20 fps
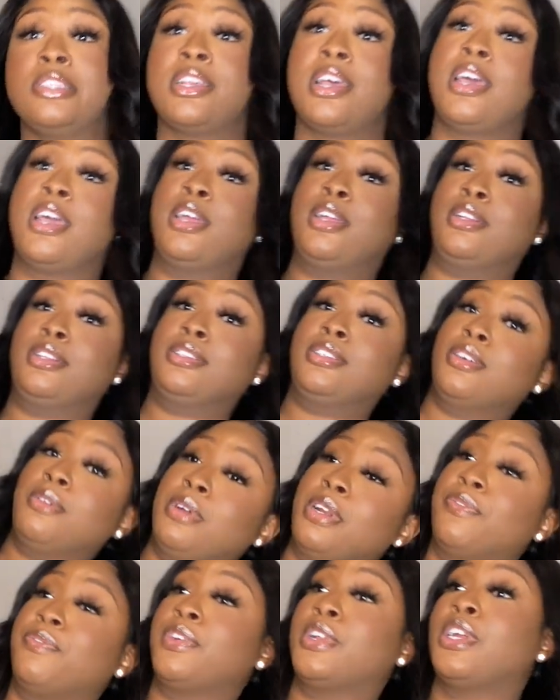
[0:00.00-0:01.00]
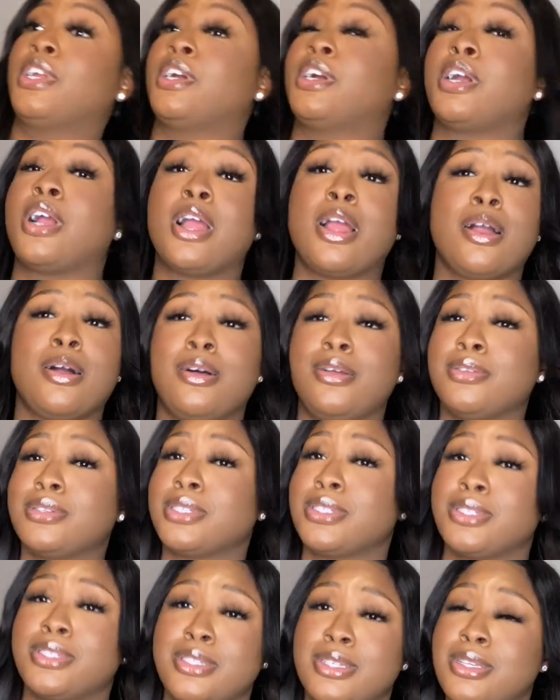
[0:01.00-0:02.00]
ain't doing it for the
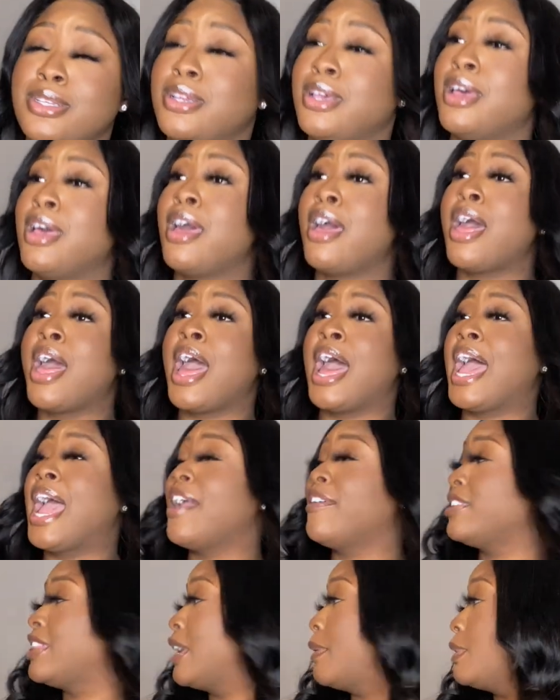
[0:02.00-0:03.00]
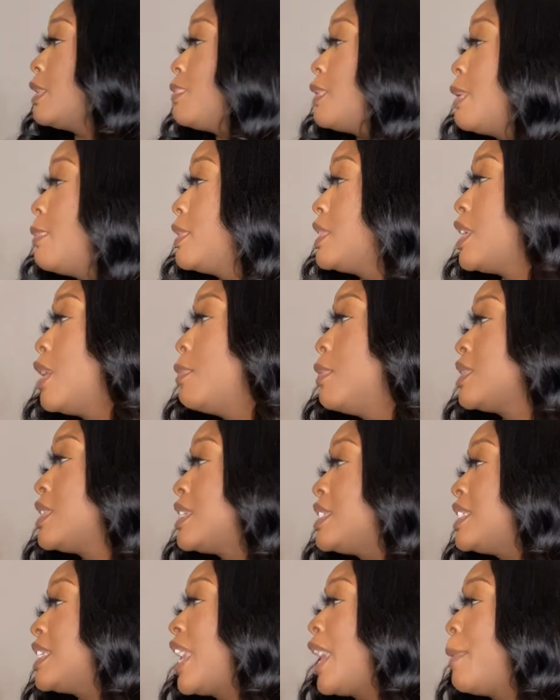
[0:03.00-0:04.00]
girls. Everything was pretty much almost a
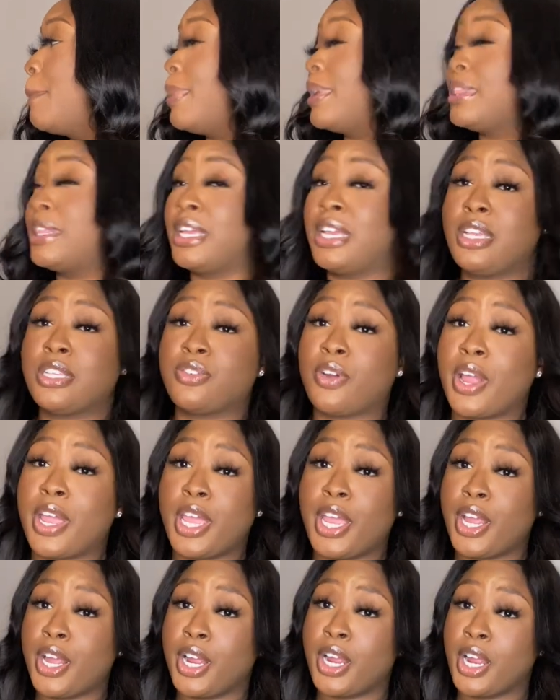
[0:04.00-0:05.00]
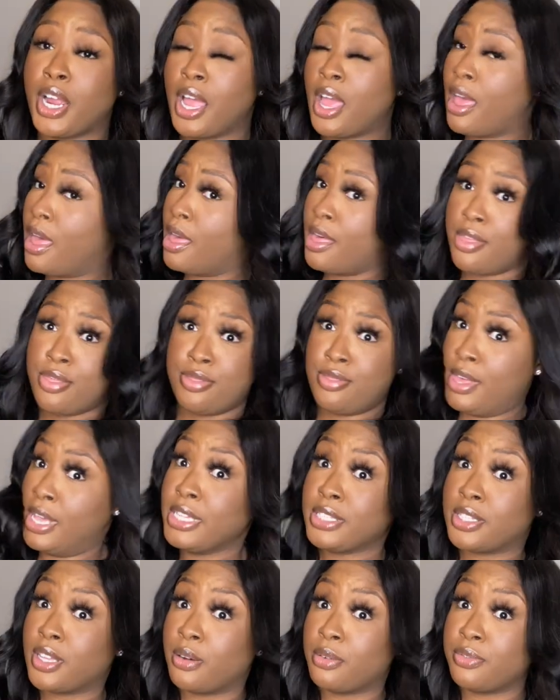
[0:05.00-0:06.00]
set, but these right here,
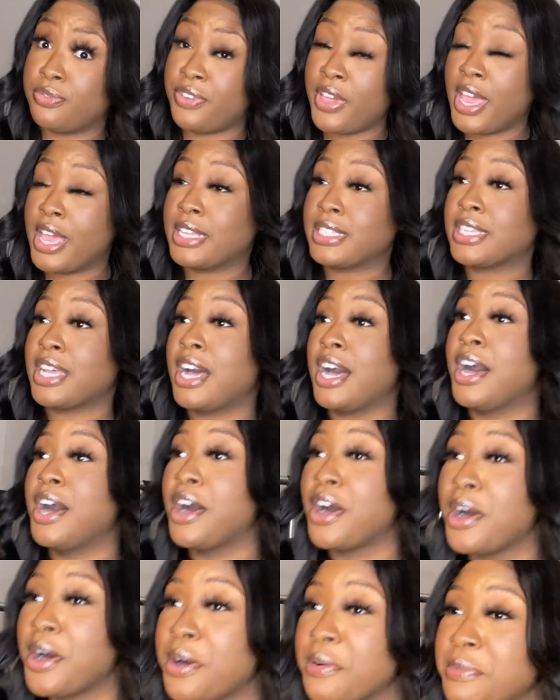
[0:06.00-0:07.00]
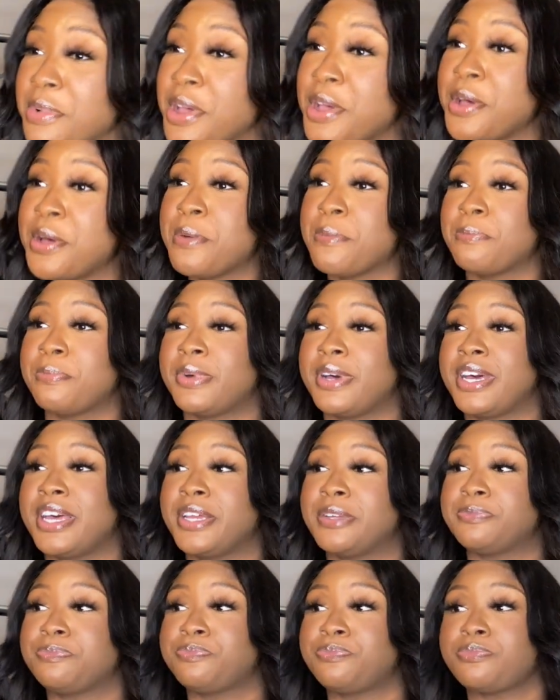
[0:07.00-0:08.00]
these don't fit.
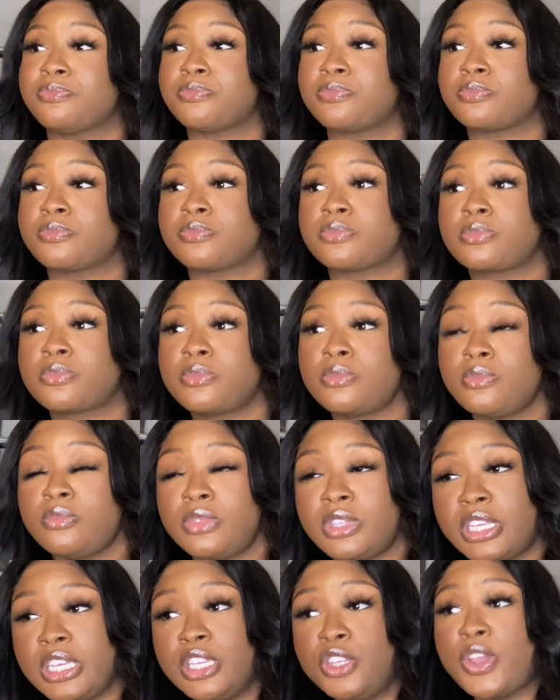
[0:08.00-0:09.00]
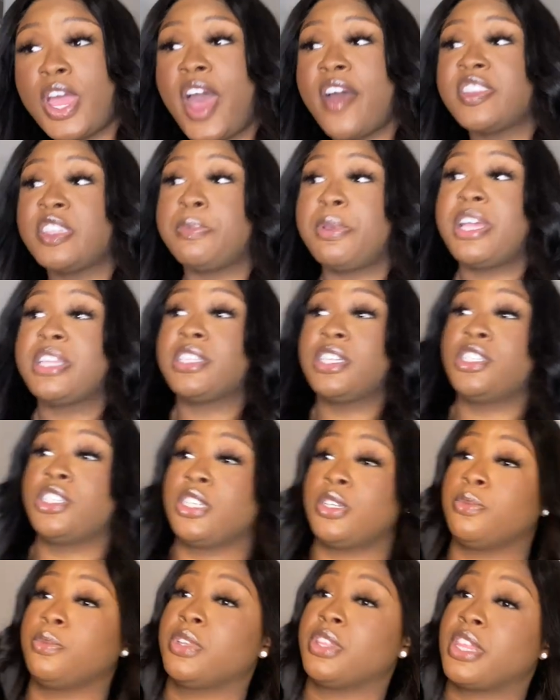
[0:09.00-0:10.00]
But you have to pay
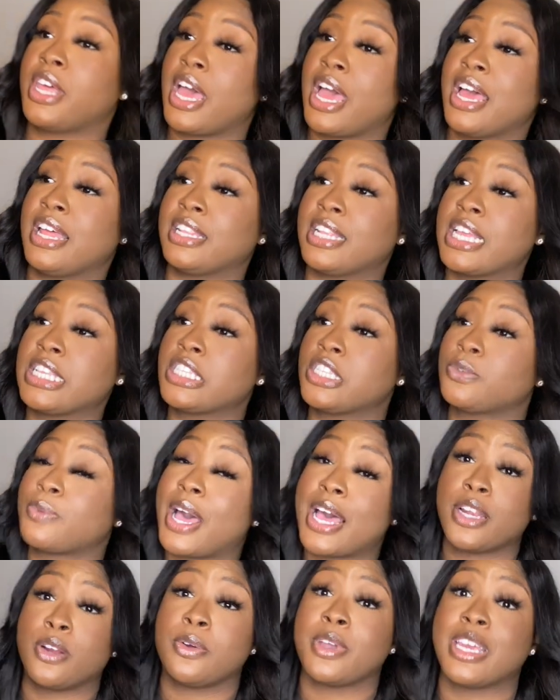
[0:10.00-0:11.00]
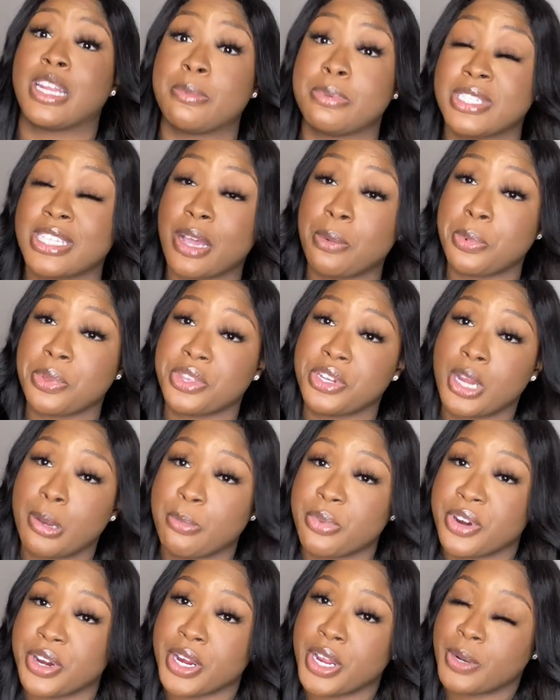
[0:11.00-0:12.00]
attention with that, and this is why I don't get upset with
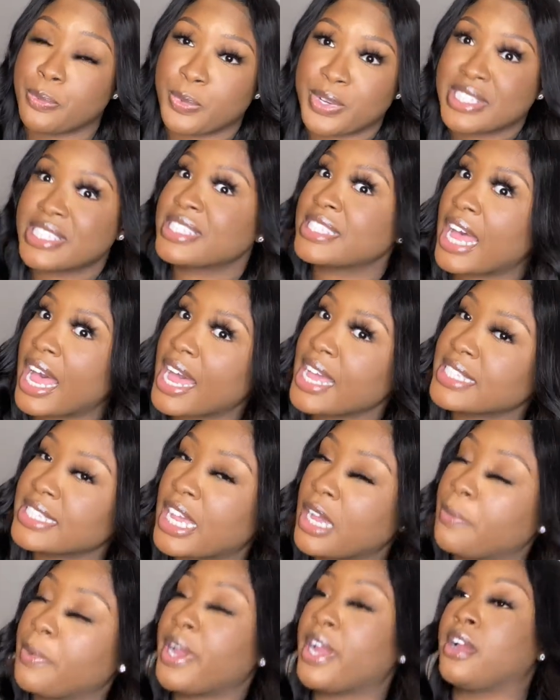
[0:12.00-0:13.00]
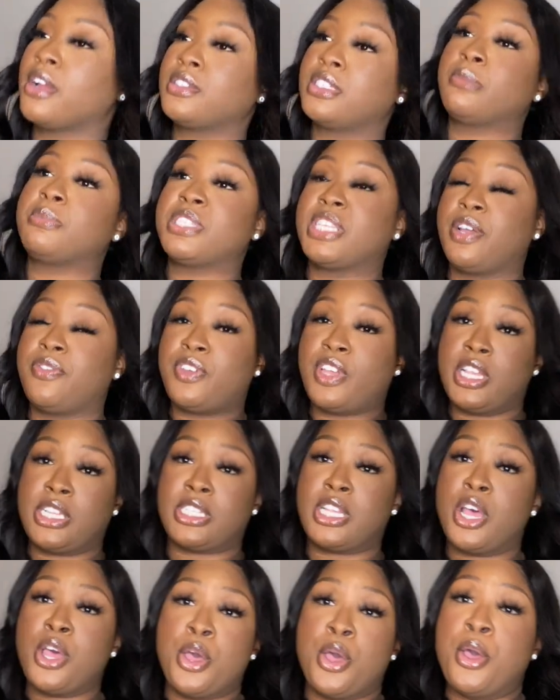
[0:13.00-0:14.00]
number and what size I wear. Some stuff
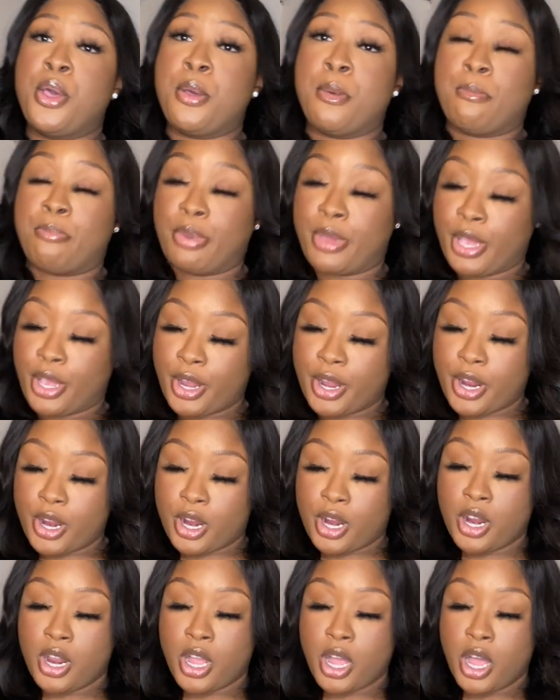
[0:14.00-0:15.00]
is bigger